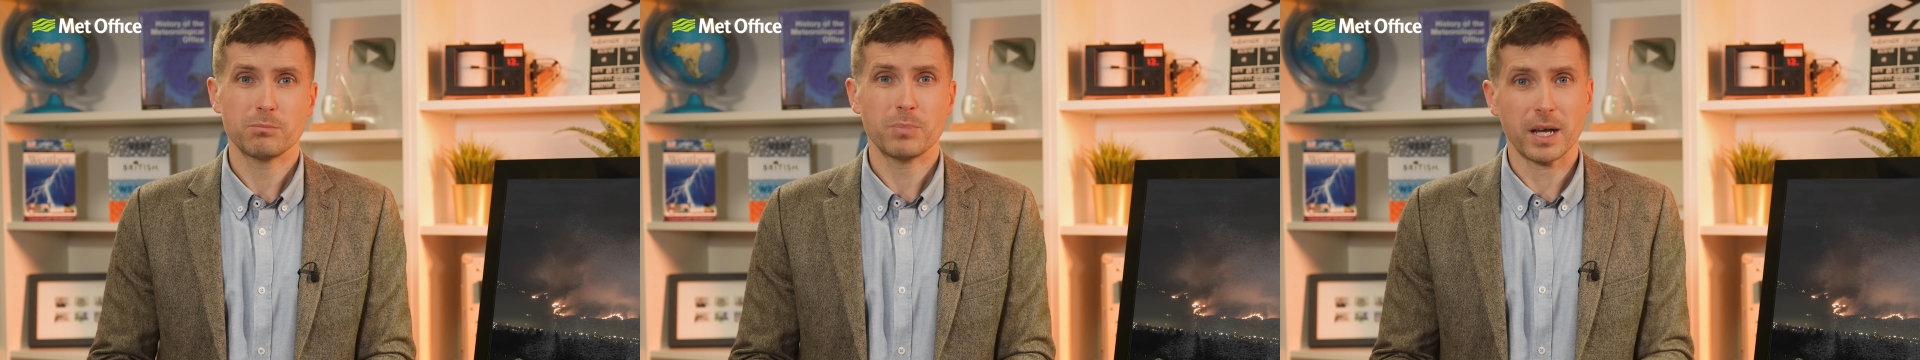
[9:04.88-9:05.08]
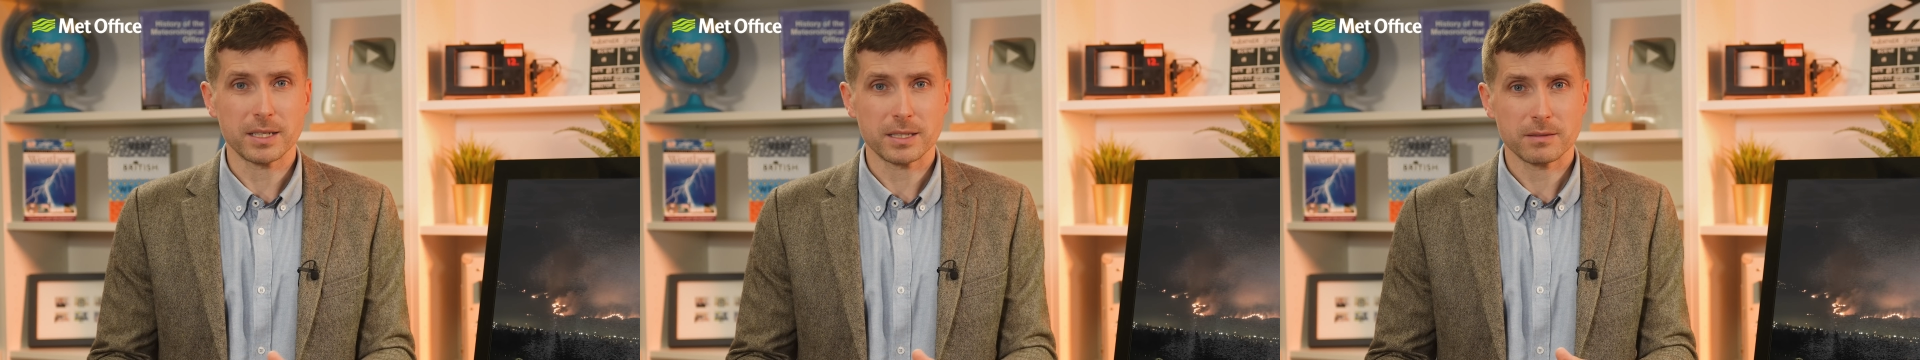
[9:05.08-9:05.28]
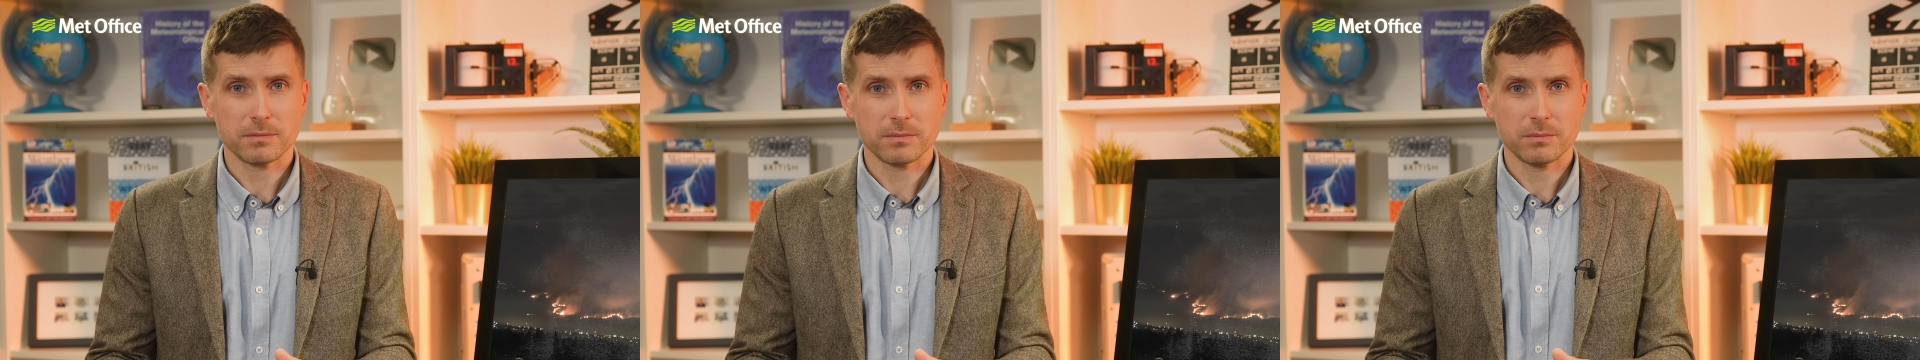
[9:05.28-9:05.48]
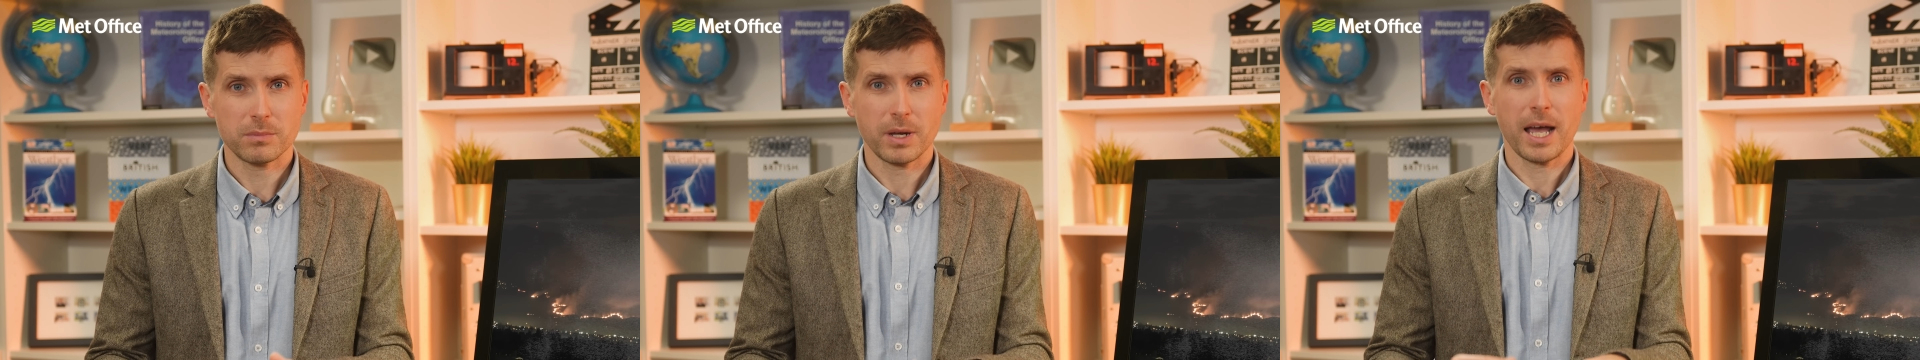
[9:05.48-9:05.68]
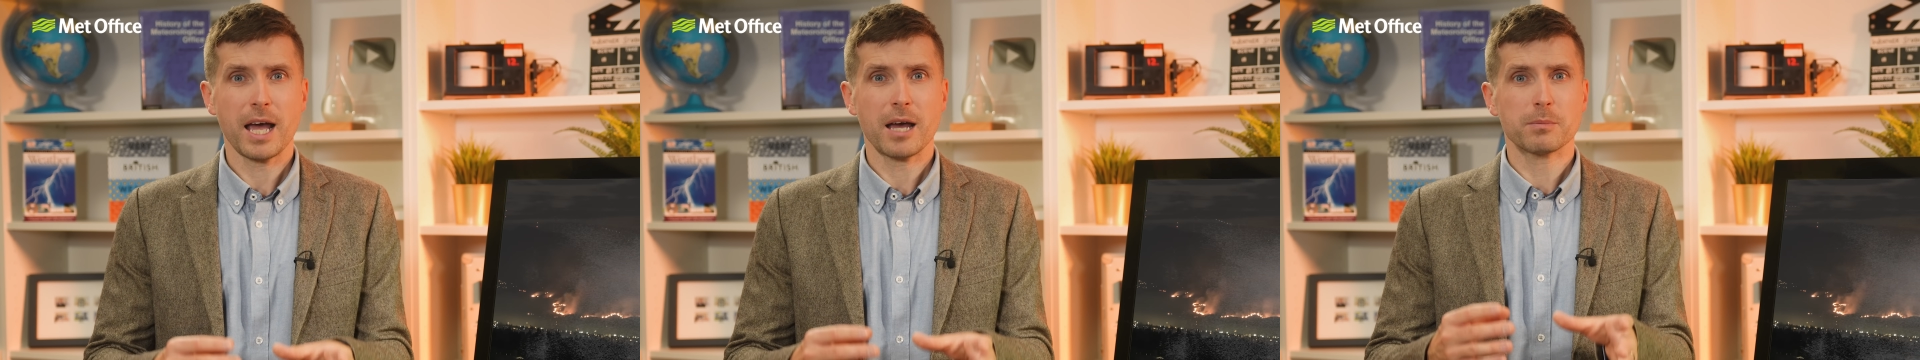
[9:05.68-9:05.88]
But
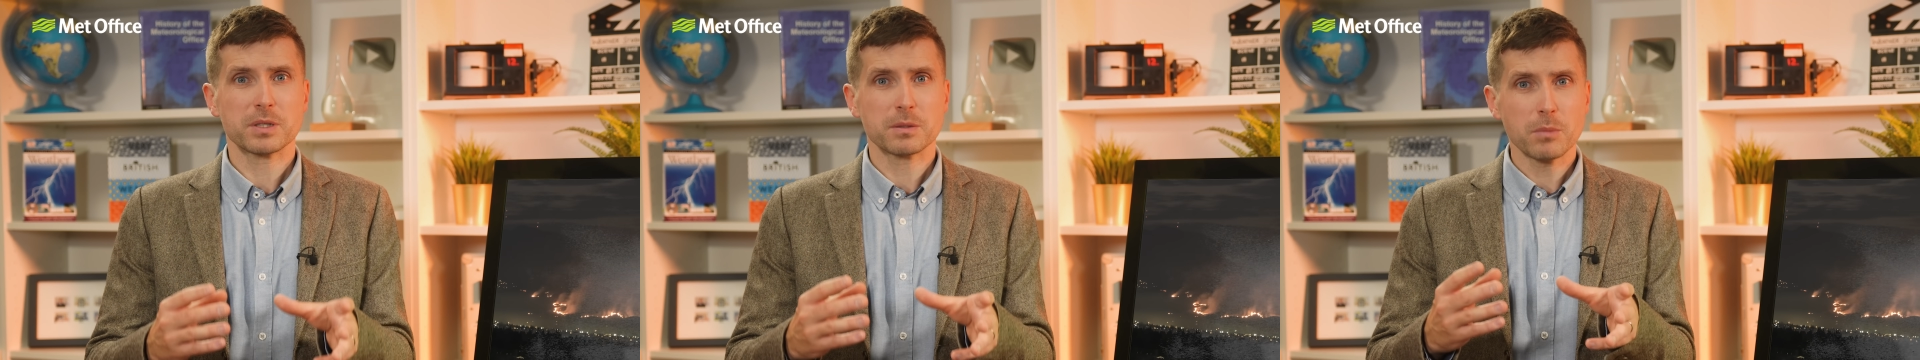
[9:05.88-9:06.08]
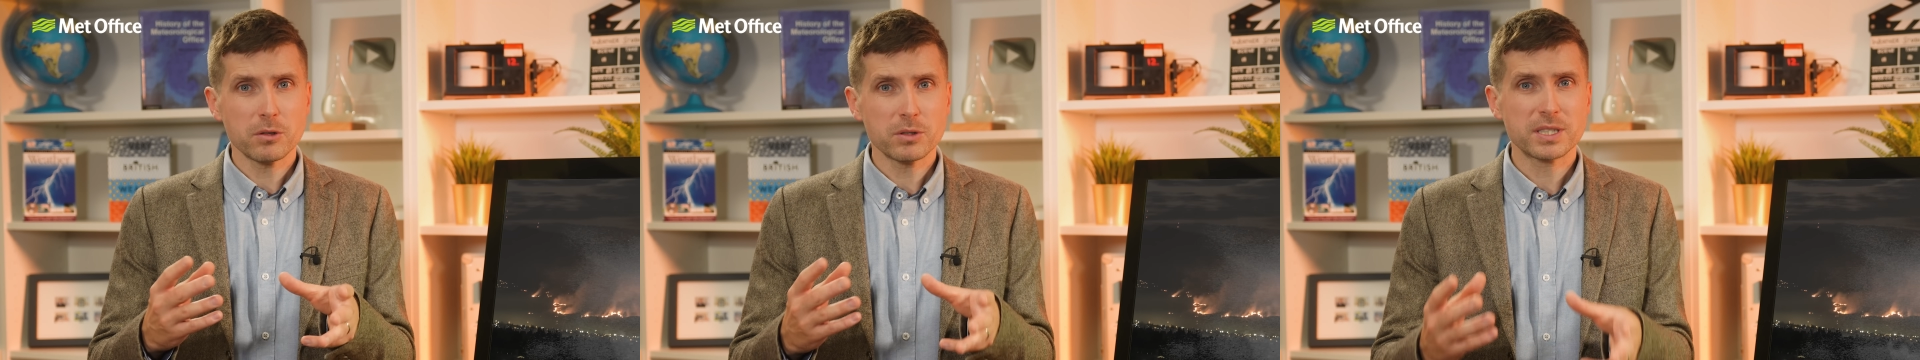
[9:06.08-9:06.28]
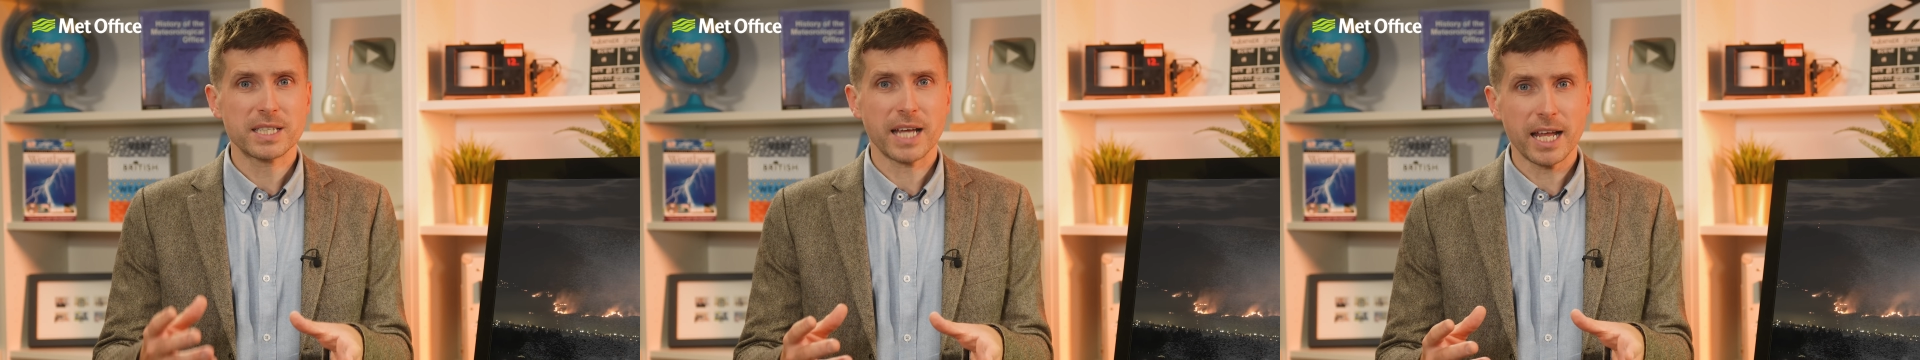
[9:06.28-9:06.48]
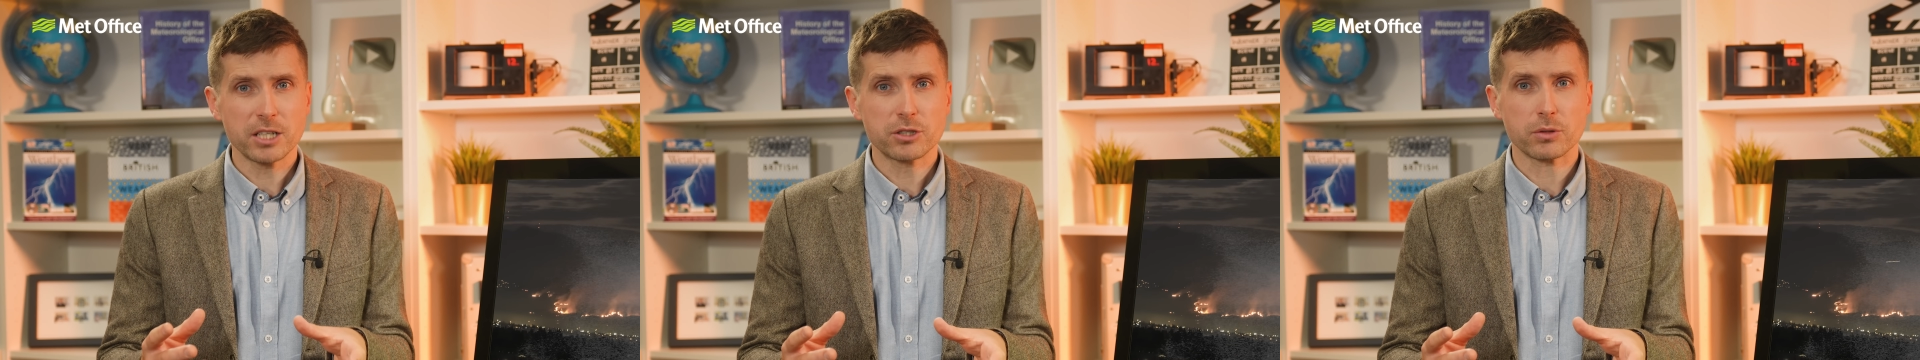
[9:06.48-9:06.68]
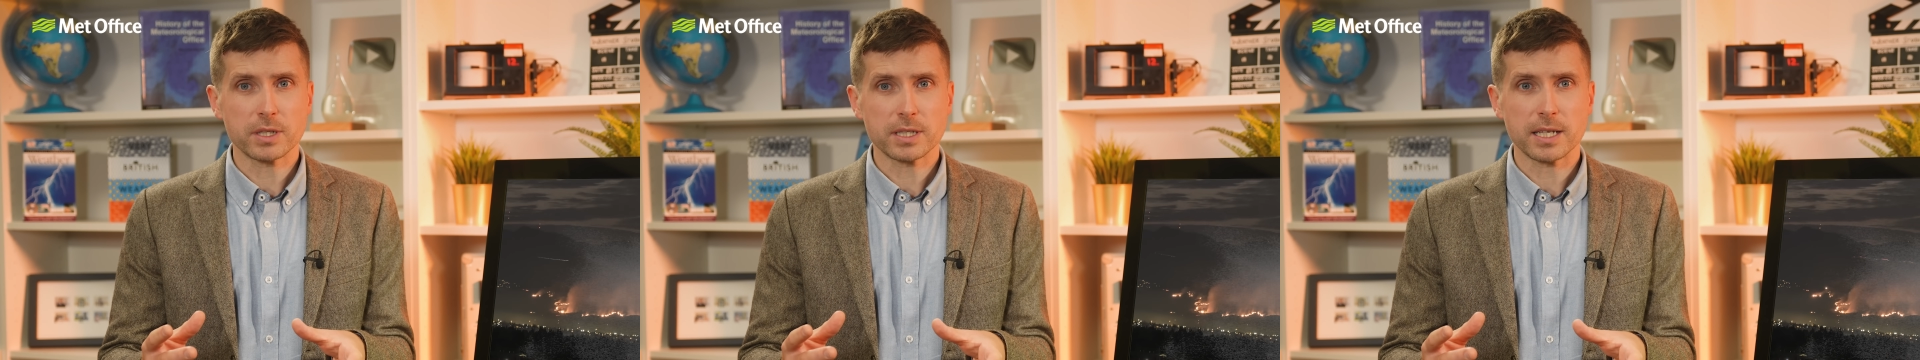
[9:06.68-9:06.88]
perhaps most
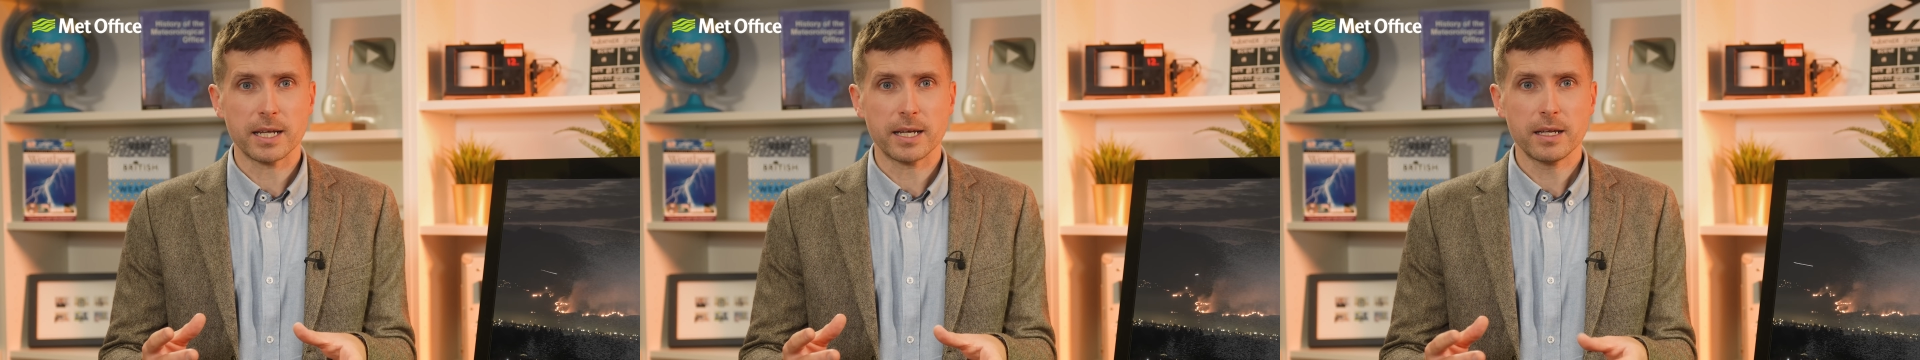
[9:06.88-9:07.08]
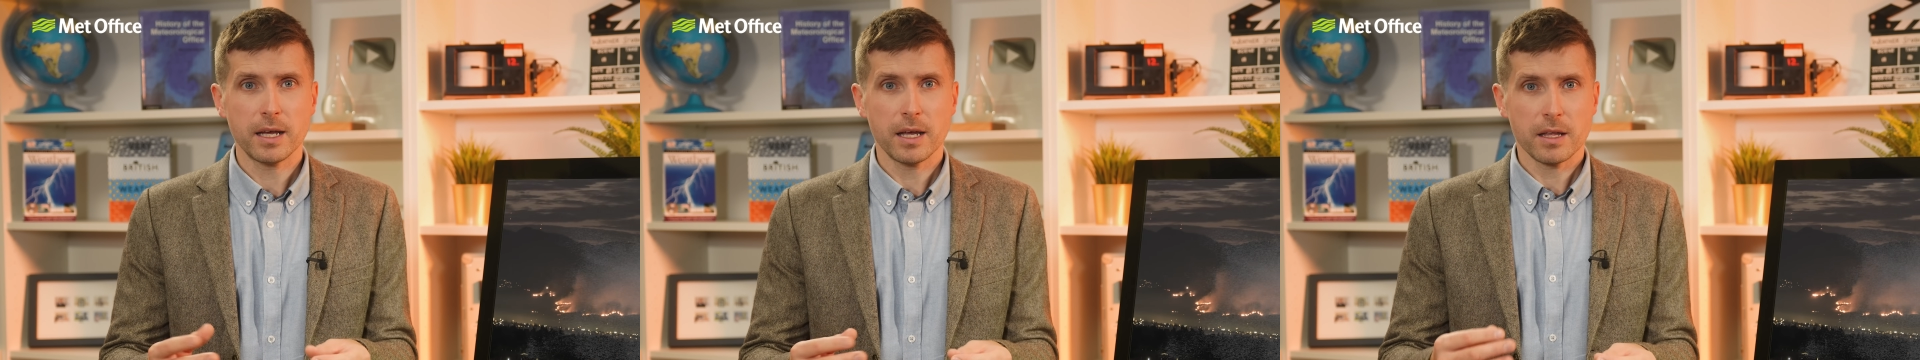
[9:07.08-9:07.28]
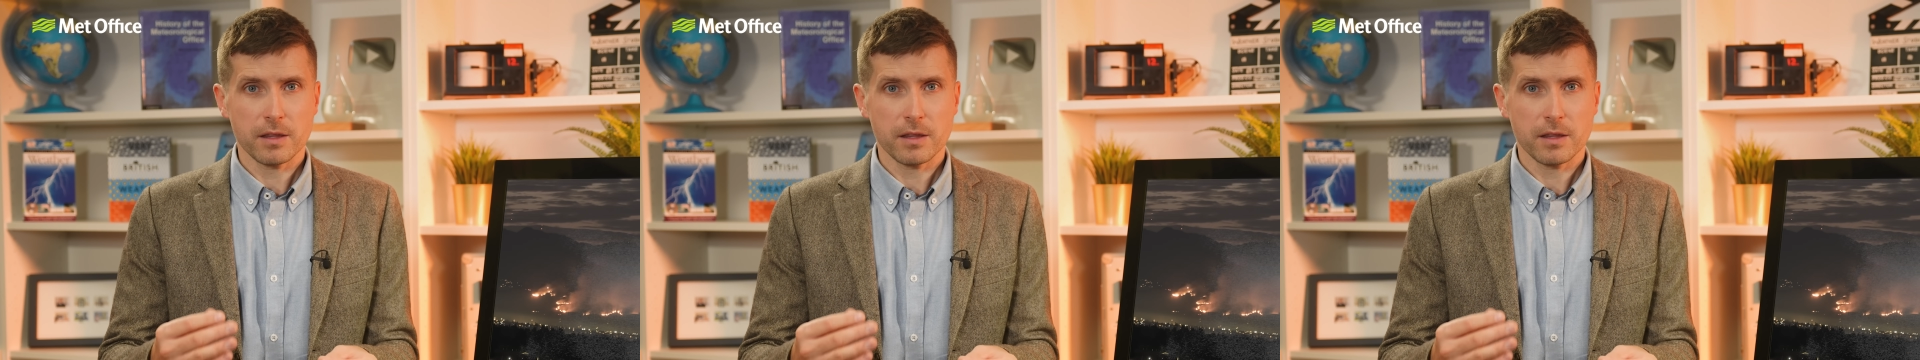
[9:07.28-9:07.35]
dangerously,